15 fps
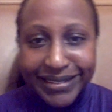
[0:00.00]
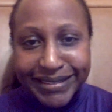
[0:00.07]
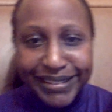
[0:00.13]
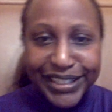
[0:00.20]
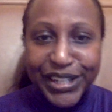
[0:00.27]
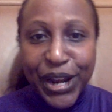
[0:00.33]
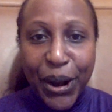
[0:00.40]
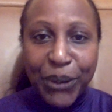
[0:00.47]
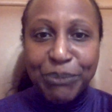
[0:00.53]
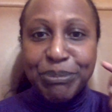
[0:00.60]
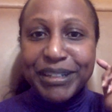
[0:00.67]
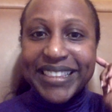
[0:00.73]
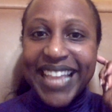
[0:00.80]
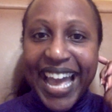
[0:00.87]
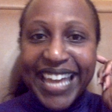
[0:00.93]
you know
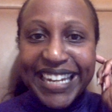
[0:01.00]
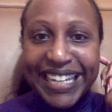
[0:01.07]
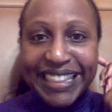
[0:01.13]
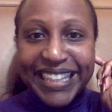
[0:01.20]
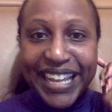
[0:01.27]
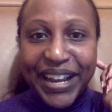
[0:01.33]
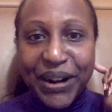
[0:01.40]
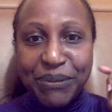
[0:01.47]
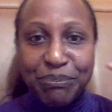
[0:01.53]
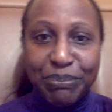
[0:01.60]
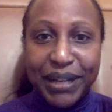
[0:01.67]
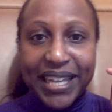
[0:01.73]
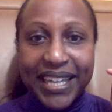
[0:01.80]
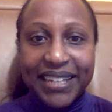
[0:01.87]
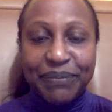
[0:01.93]
put that in there
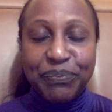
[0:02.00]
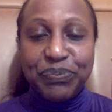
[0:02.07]
but